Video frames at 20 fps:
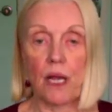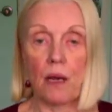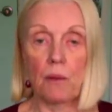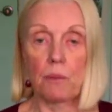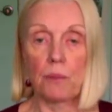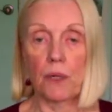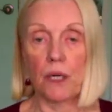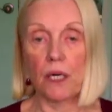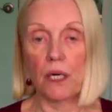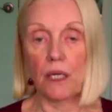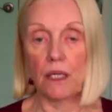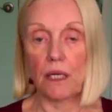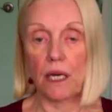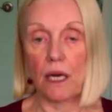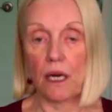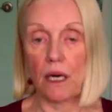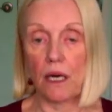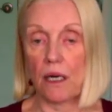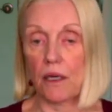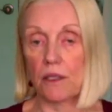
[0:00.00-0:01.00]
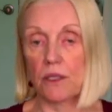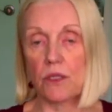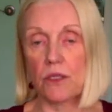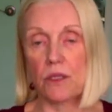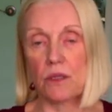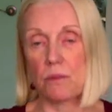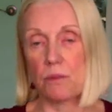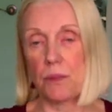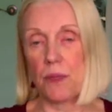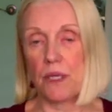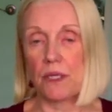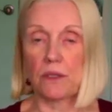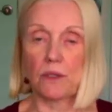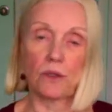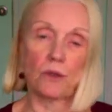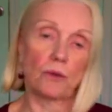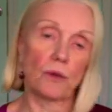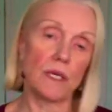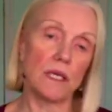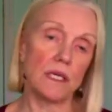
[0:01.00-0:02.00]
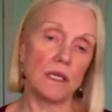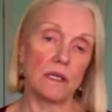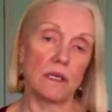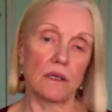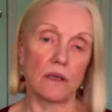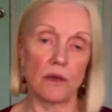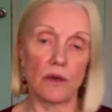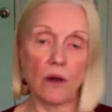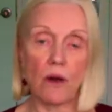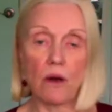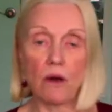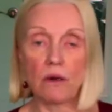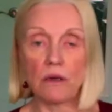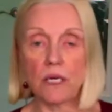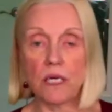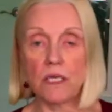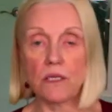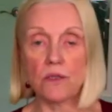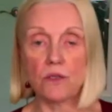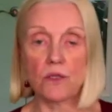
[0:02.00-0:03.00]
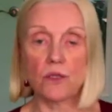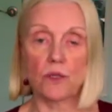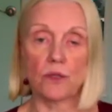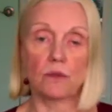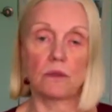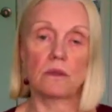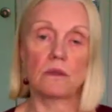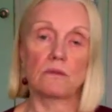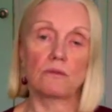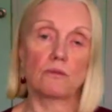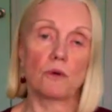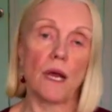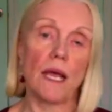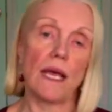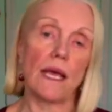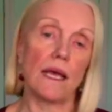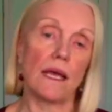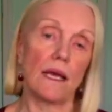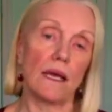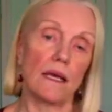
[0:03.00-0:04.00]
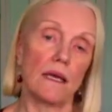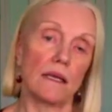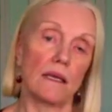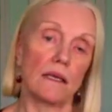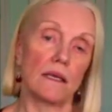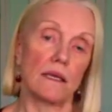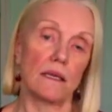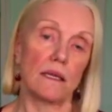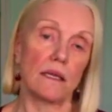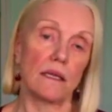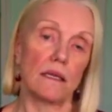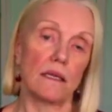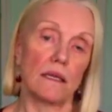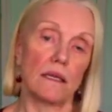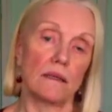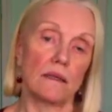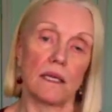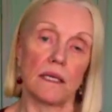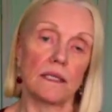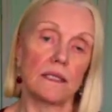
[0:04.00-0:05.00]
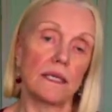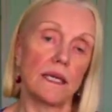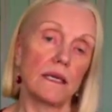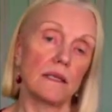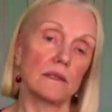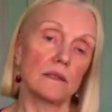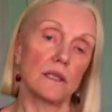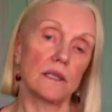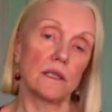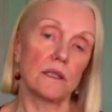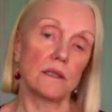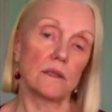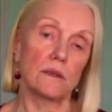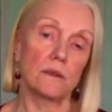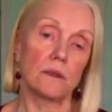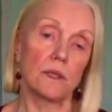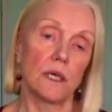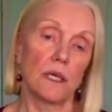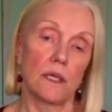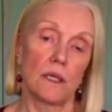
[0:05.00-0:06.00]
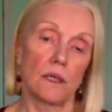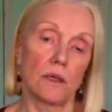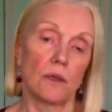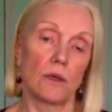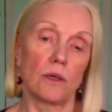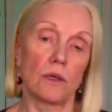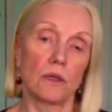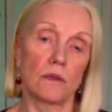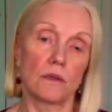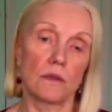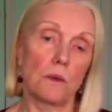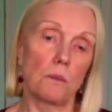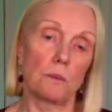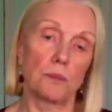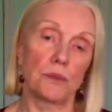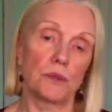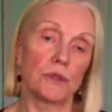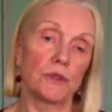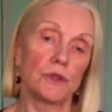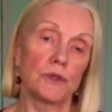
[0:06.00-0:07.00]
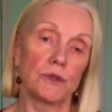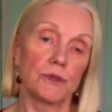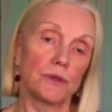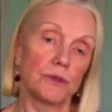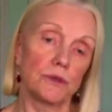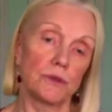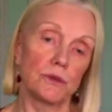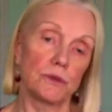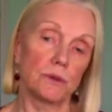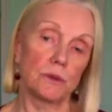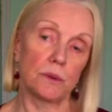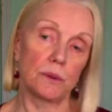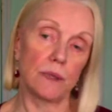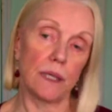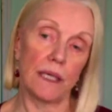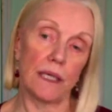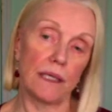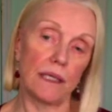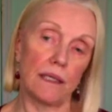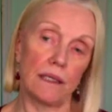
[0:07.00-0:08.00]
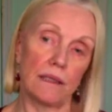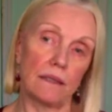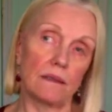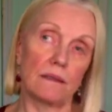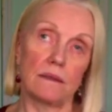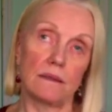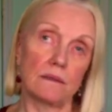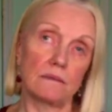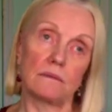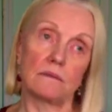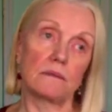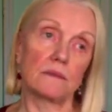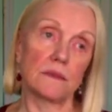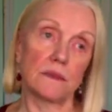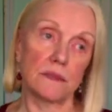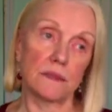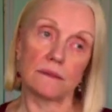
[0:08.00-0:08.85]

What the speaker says: but you can pick a green and an orange, or a red and a yellow, or a blue and